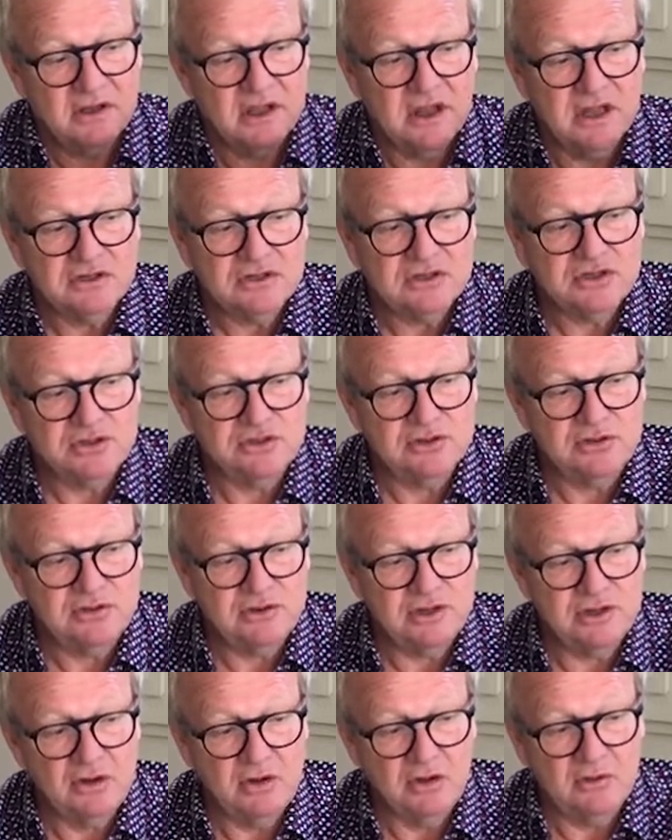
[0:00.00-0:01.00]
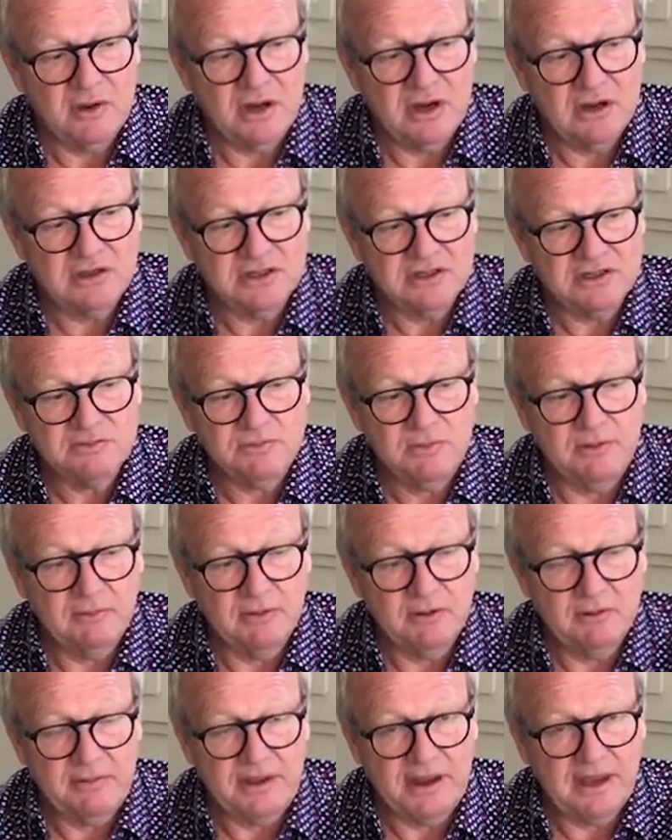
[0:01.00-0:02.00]
And soon in your markets, we
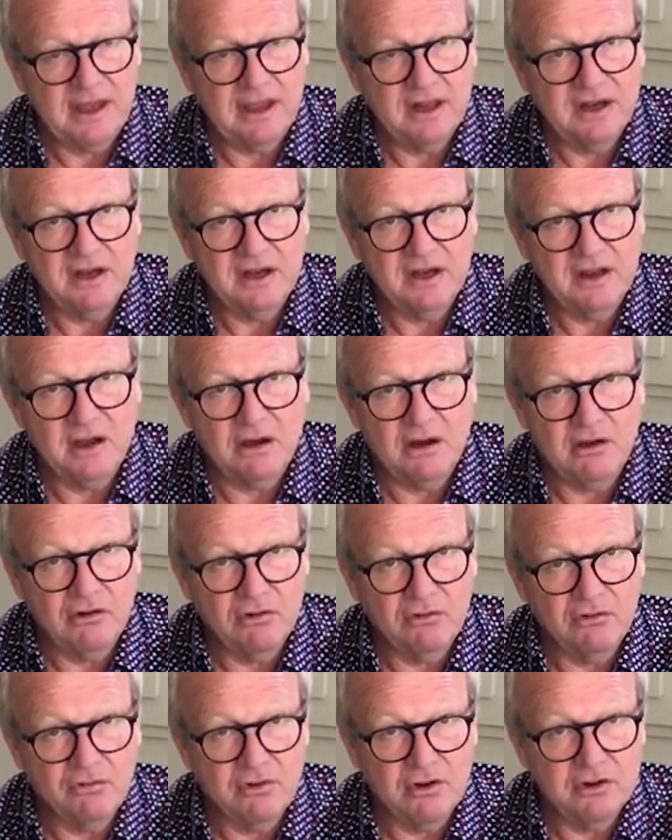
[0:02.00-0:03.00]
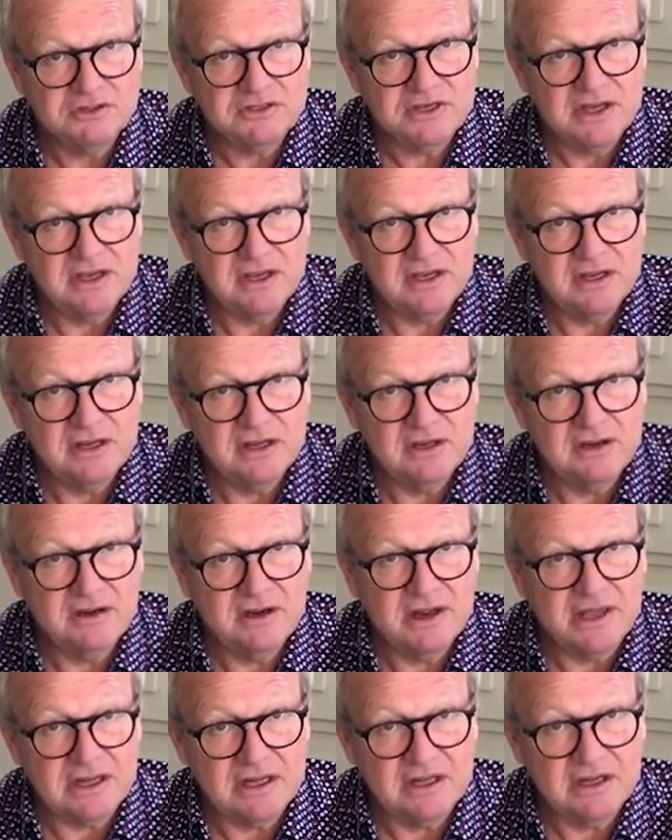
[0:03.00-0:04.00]
will be adding our Rosé
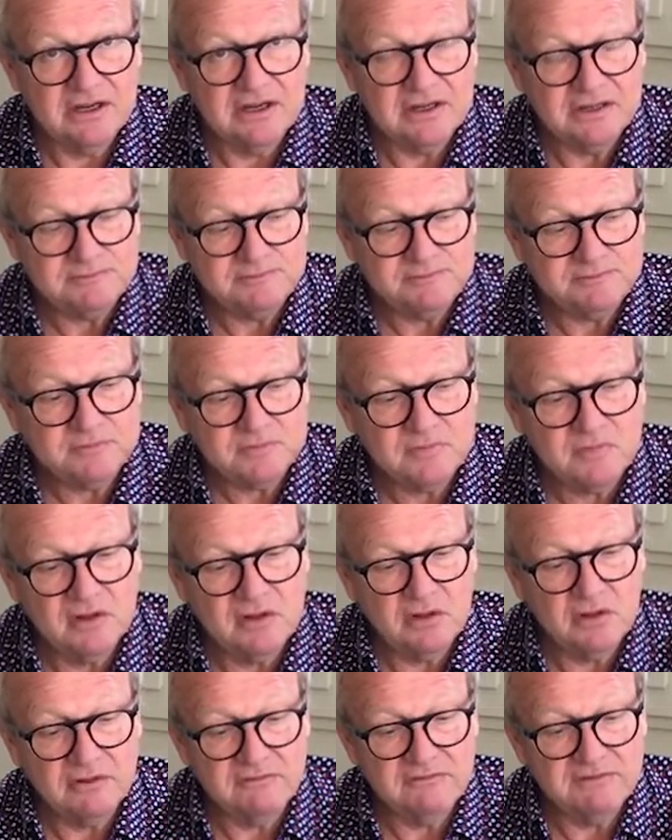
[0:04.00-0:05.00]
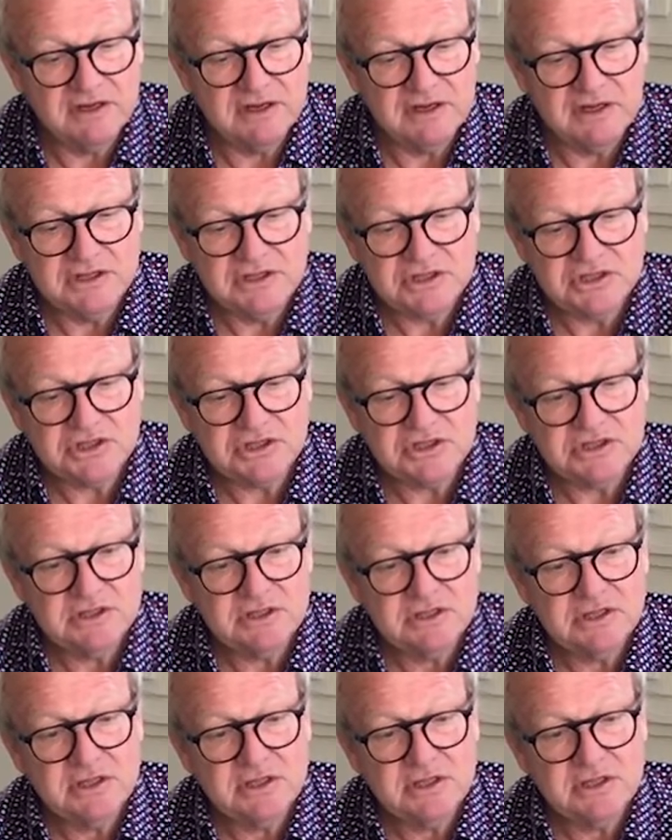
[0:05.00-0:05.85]
Nectar non-vintage.